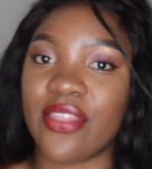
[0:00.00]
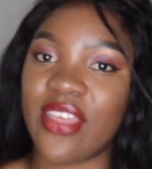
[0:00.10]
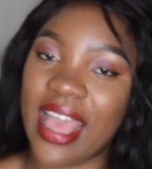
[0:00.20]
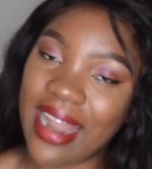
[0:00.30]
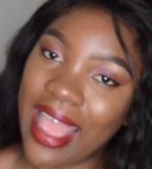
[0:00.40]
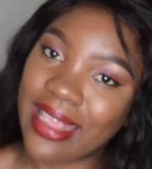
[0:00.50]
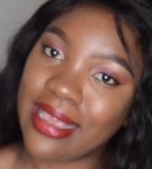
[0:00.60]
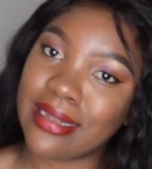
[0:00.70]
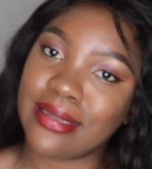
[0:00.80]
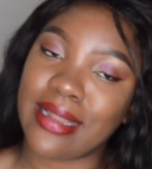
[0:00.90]
that I
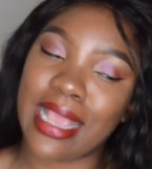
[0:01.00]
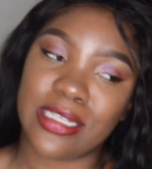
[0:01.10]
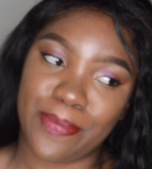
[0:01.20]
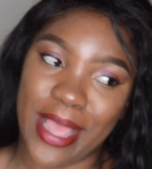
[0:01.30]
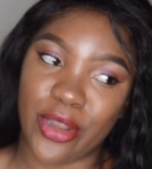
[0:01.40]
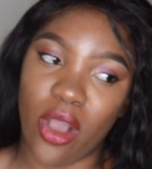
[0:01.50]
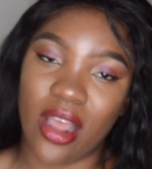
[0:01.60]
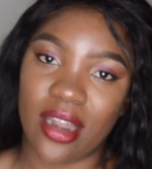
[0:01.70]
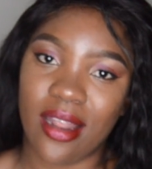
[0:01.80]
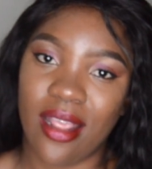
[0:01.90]
can expand
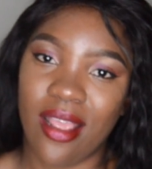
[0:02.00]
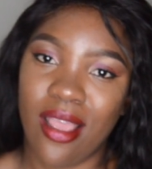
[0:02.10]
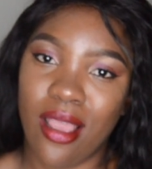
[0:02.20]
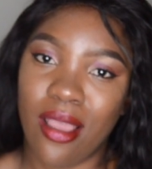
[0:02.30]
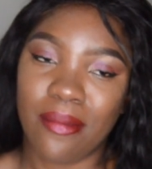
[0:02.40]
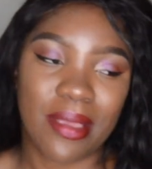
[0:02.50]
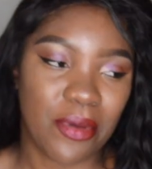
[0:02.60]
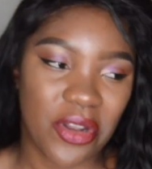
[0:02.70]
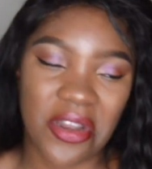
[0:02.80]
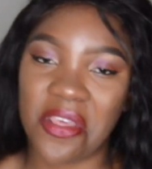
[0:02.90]
on
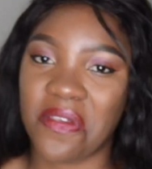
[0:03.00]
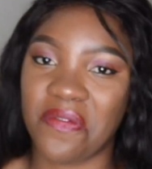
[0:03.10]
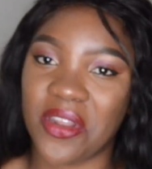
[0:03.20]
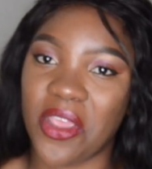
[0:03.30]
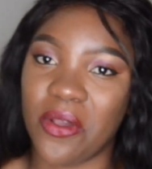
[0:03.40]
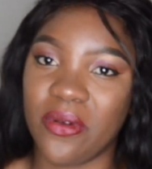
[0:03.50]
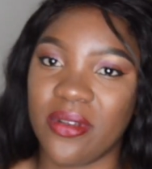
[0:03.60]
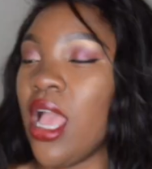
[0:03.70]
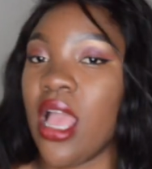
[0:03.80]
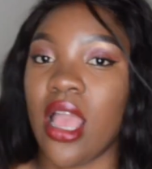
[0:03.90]
maybe on another video.
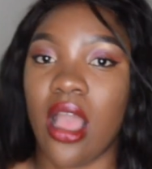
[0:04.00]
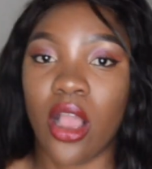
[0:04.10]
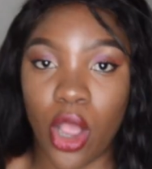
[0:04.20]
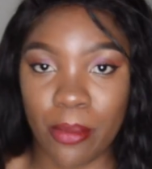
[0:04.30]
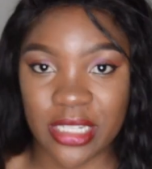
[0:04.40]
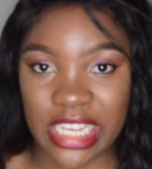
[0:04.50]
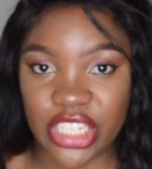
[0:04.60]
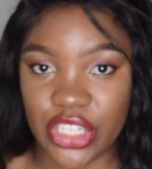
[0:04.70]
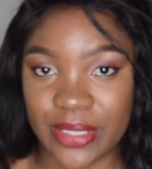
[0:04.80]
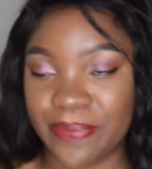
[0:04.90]

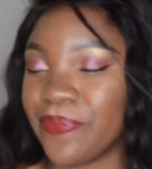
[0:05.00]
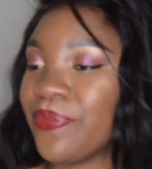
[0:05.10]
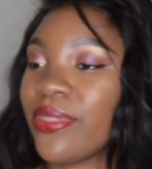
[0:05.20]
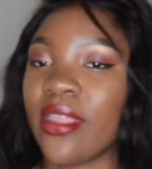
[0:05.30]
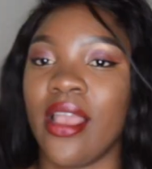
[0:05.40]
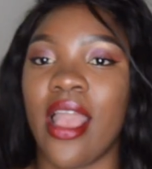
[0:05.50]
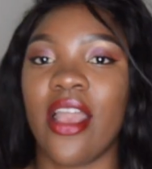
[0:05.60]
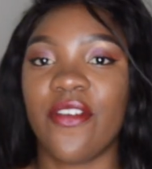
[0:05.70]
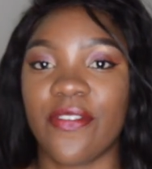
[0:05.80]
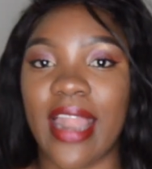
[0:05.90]
Accommodation.
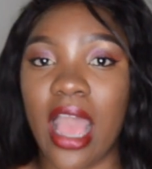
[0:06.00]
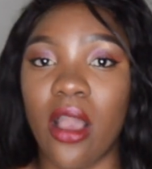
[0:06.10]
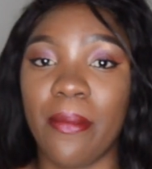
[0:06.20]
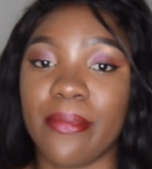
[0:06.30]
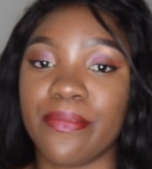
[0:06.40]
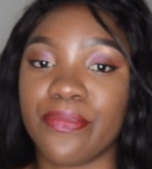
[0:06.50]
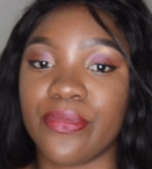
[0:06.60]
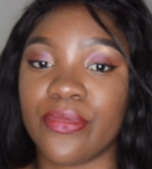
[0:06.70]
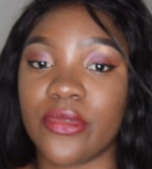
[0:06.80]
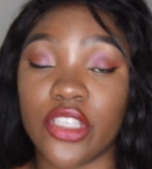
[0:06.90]
For now,
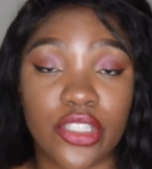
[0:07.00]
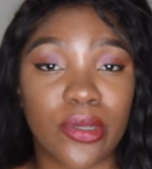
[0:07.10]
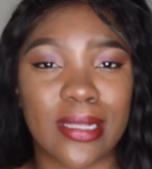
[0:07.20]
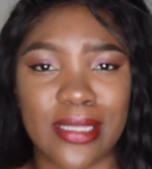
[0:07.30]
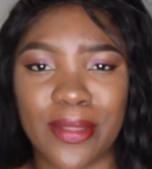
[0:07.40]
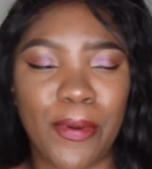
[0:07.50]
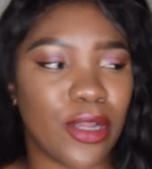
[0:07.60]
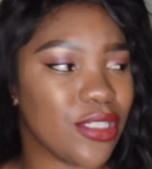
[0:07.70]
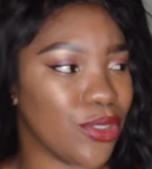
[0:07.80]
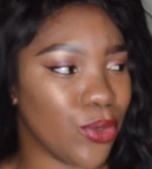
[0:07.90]
just to answer the
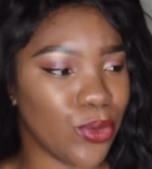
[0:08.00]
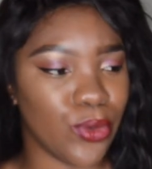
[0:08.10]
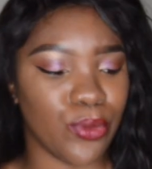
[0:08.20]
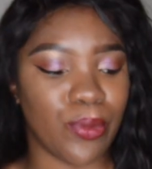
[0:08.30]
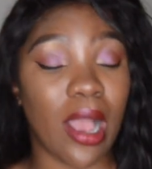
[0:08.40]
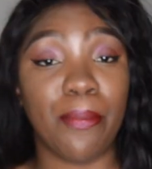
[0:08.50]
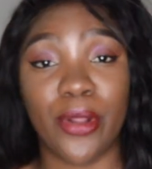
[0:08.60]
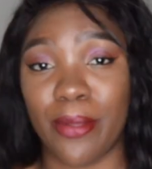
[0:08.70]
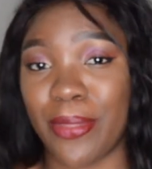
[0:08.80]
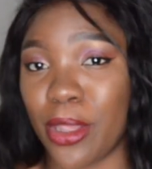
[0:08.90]
person who
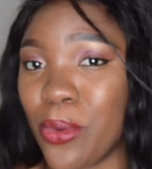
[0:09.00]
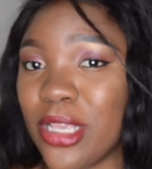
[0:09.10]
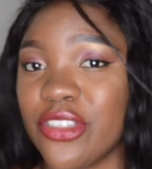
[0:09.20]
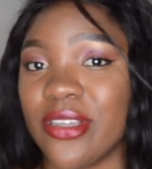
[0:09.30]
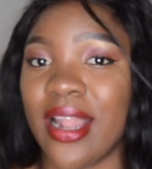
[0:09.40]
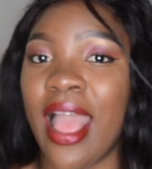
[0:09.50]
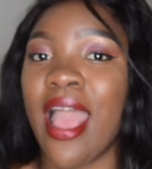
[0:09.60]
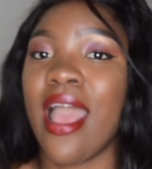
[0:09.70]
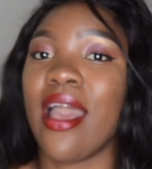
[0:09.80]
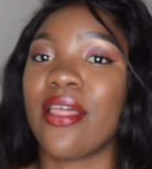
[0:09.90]
put up that question,
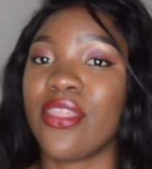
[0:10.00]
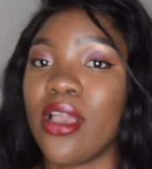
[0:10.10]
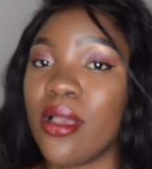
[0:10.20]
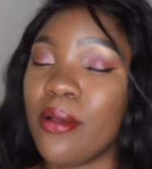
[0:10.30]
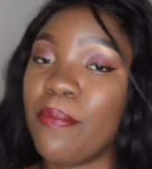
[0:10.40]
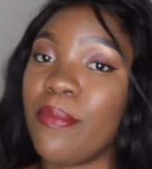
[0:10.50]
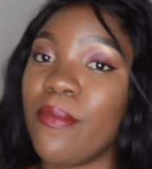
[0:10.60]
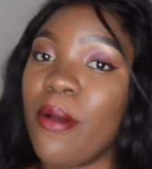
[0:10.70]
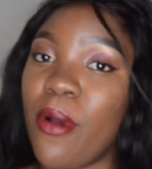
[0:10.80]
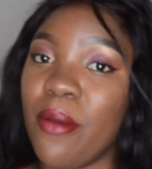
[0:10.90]
the
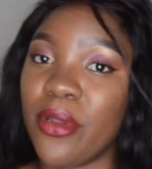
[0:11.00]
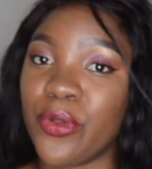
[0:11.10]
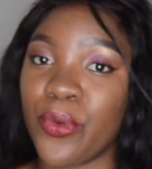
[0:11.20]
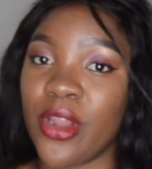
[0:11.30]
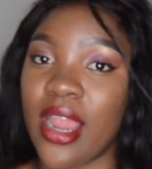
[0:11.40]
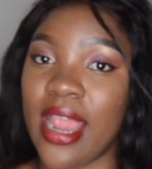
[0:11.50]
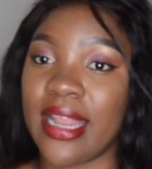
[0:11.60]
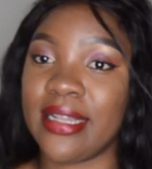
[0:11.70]
apartment where I